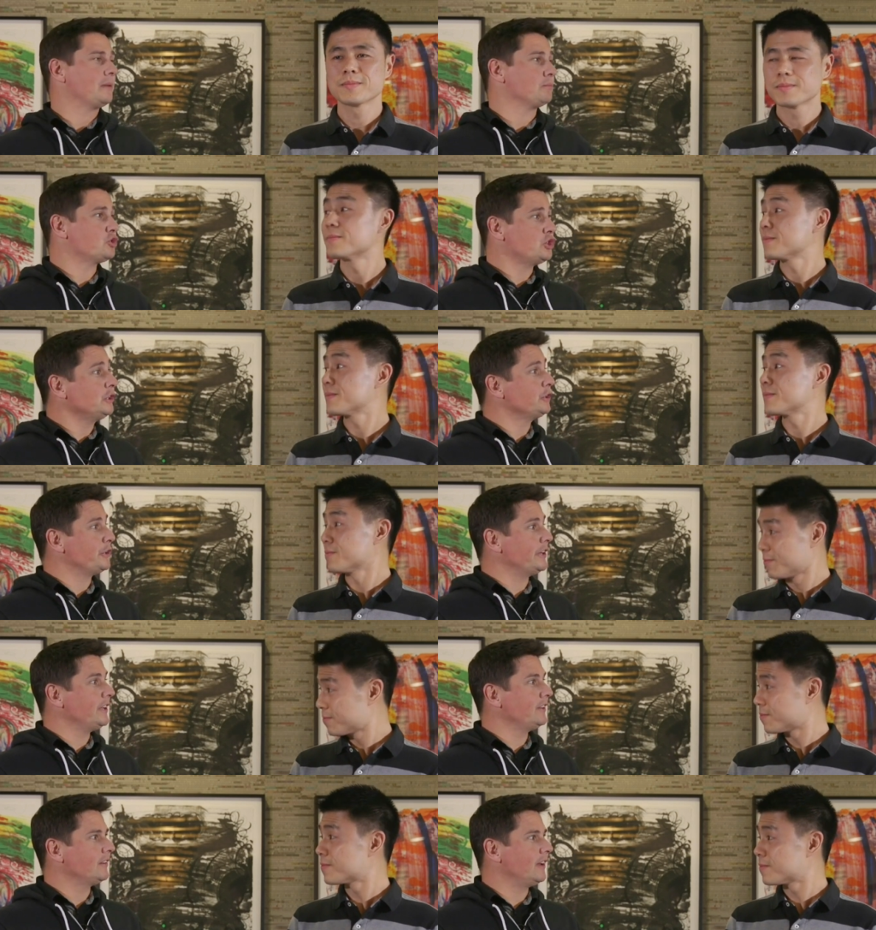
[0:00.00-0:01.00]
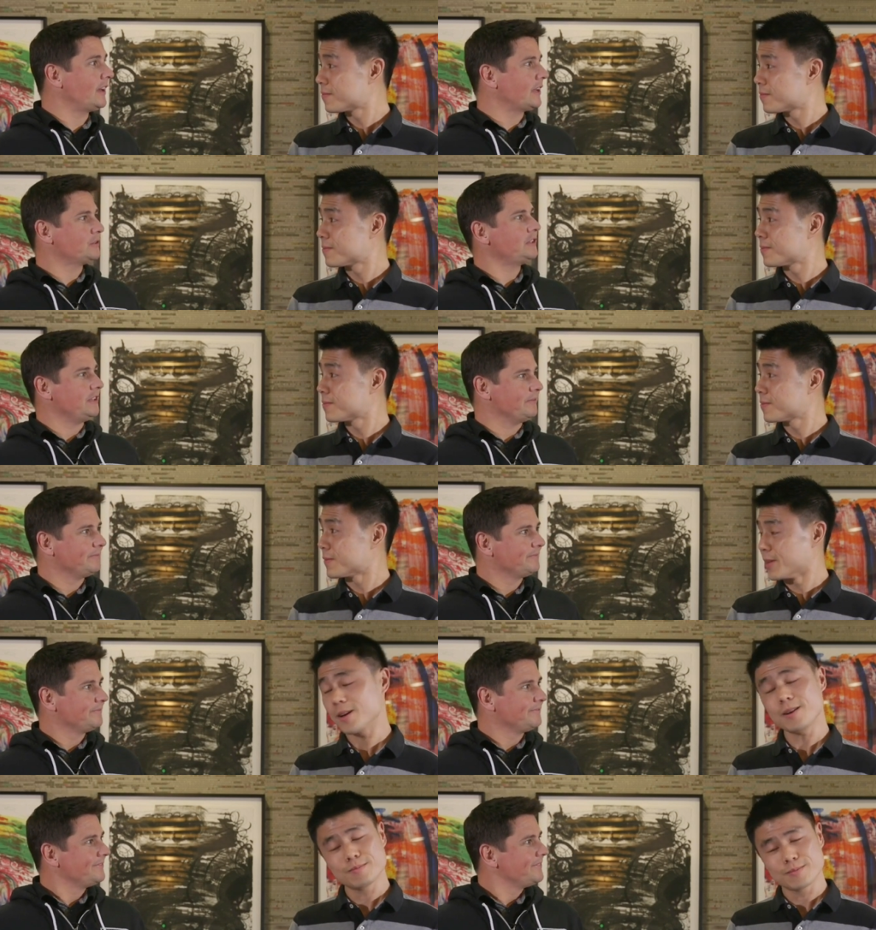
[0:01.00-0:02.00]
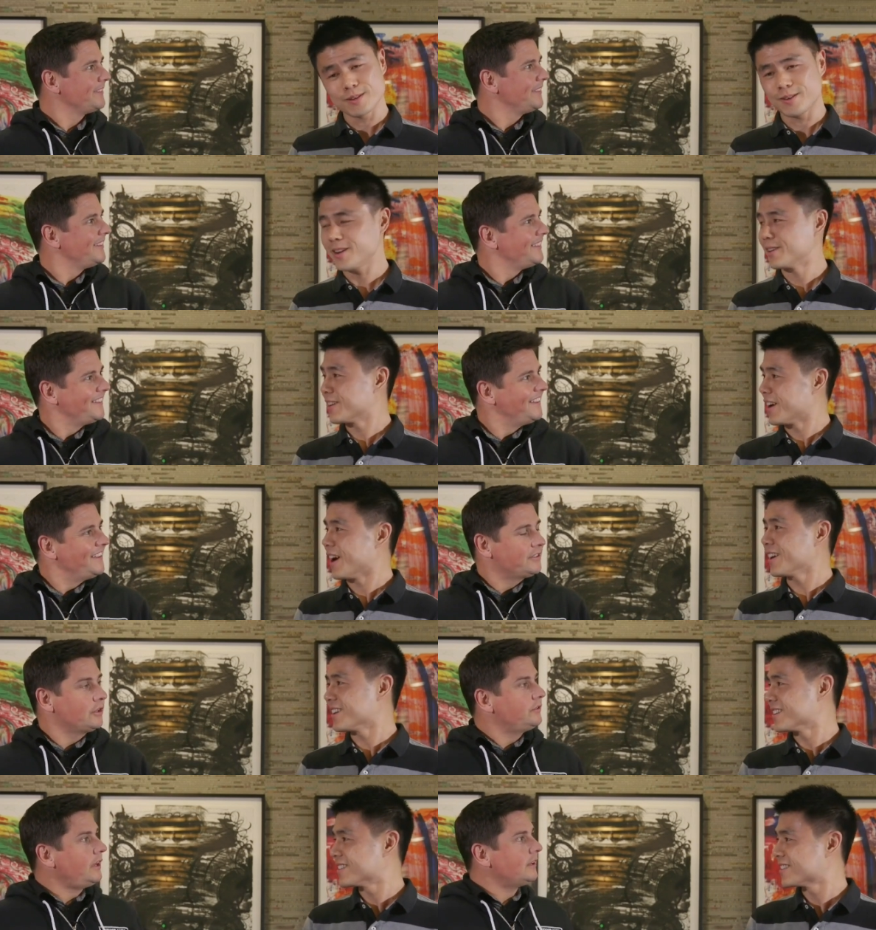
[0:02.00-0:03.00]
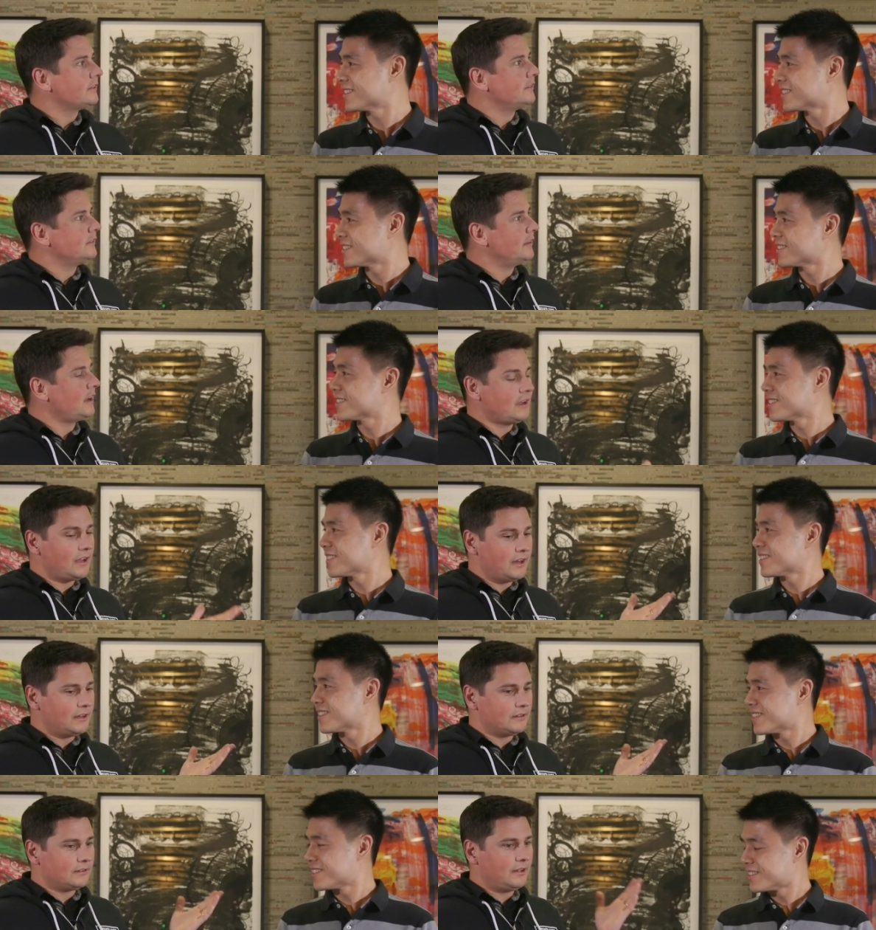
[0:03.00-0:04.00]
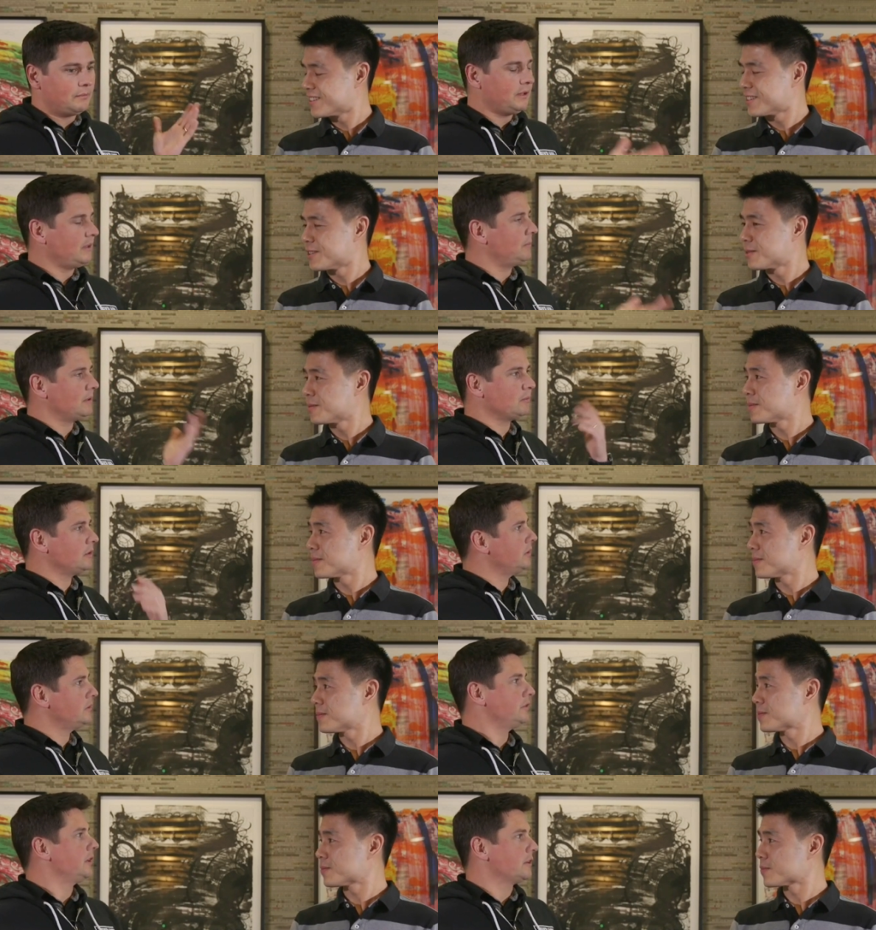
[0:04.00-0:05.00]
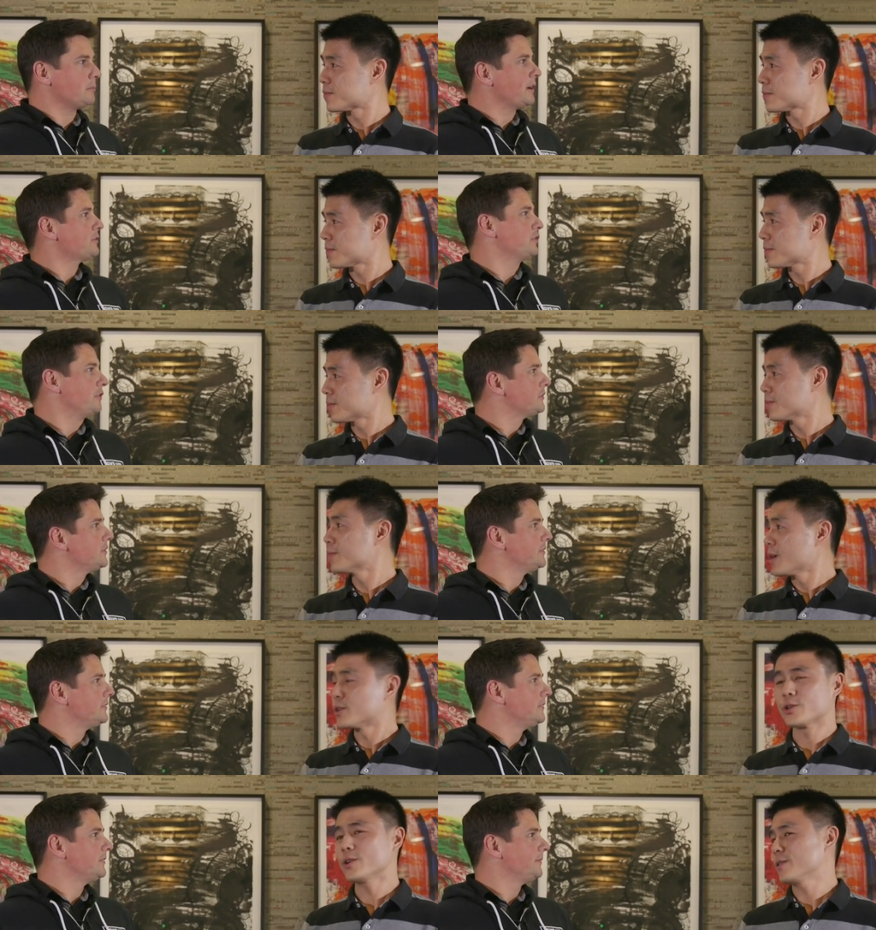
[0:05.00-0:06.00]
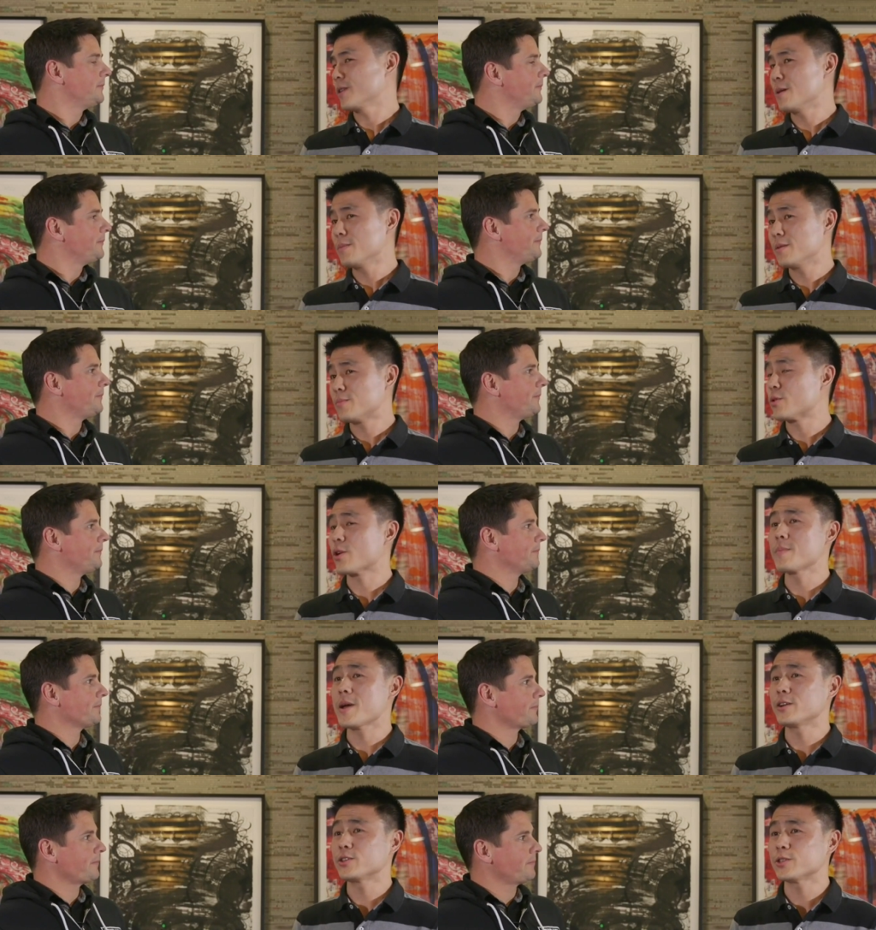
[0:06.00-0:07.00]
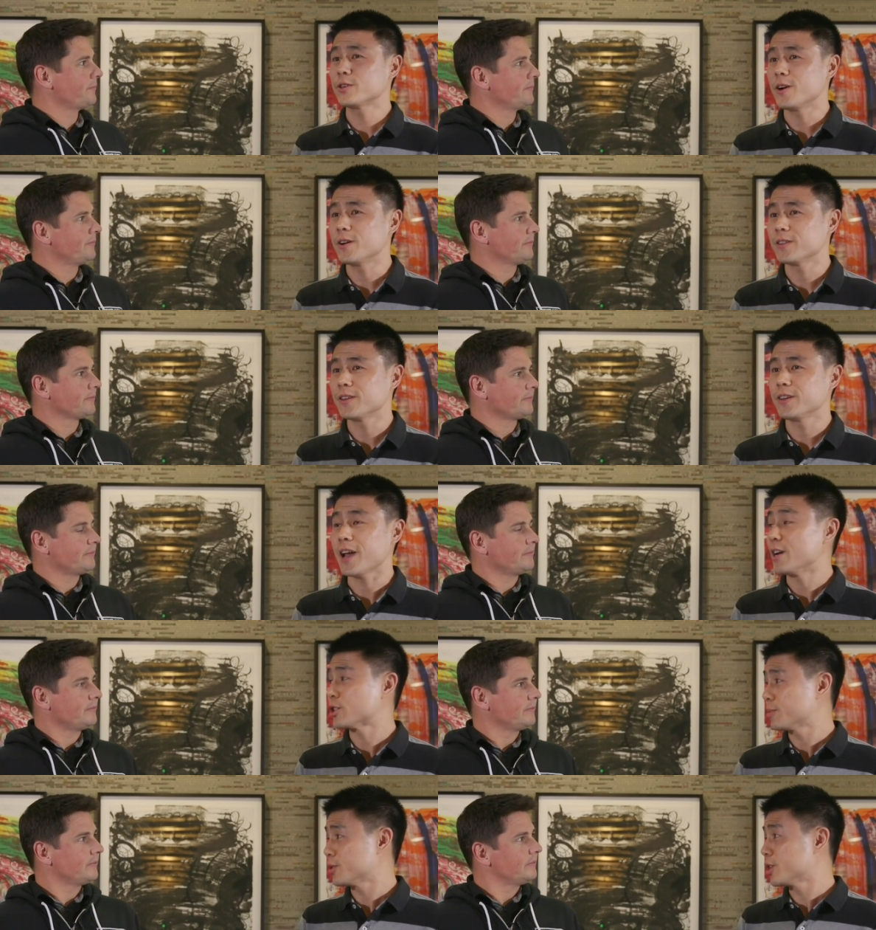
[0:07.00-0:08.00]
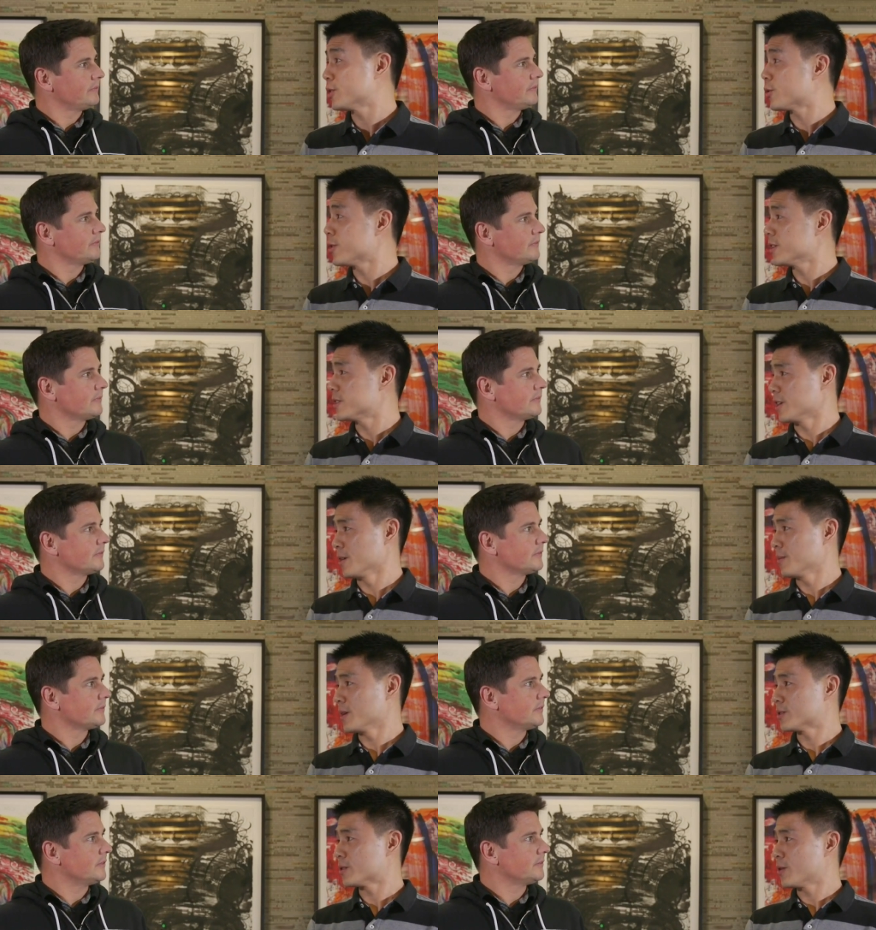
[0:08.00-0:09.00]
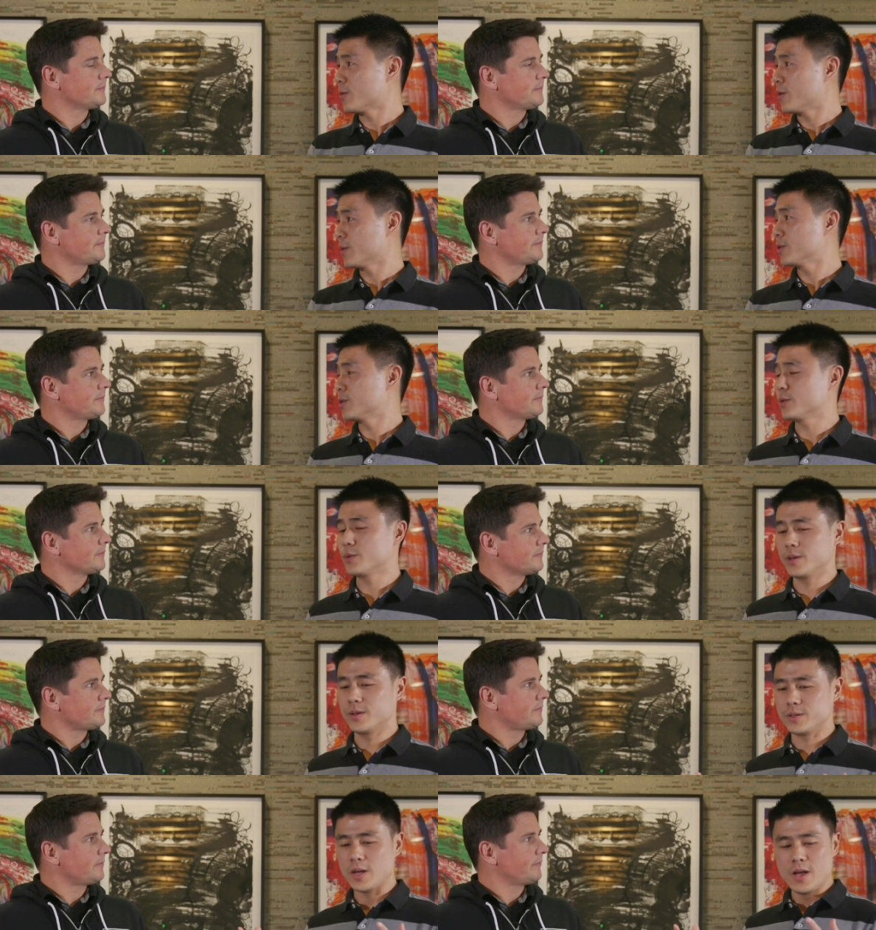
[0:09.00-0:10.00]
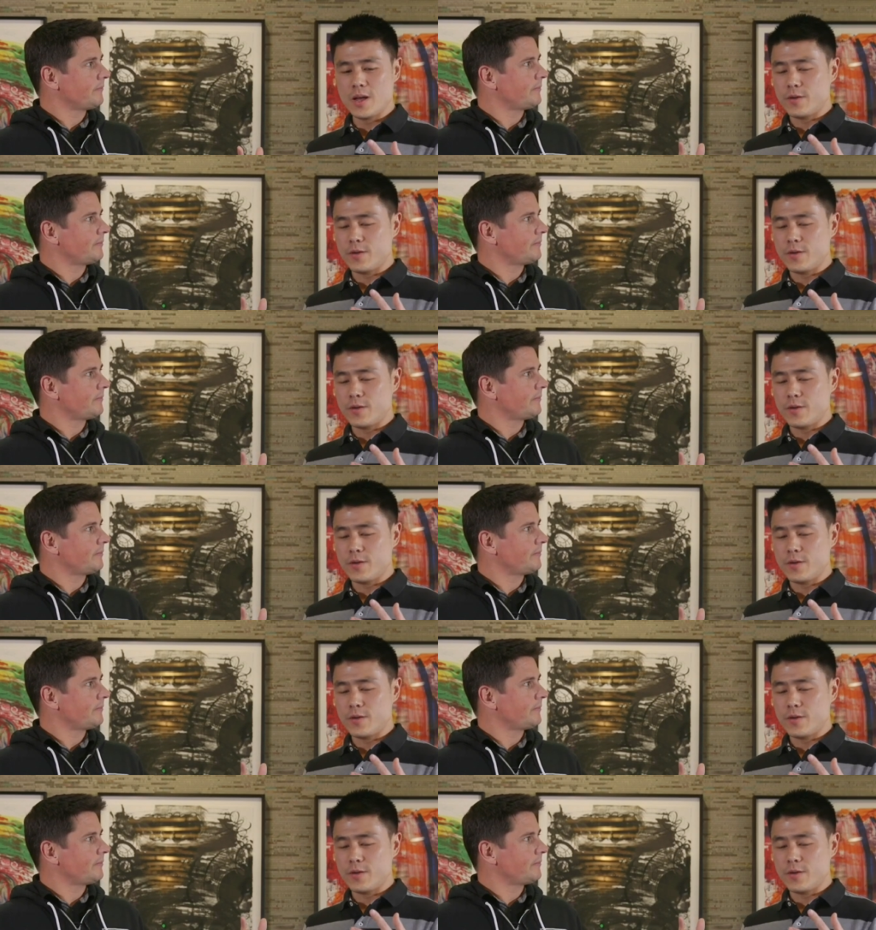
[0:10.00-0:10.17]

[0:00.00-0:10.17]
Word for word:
Speaker 1: about machine learning and IoT. Yeah, all right. Hi. So Ted, Hi, and tell me a bit what are you doing at Microsoft?
Speaker 2: Sure, I'm a program manager on the Azure Machine Learning team, and so what we do is,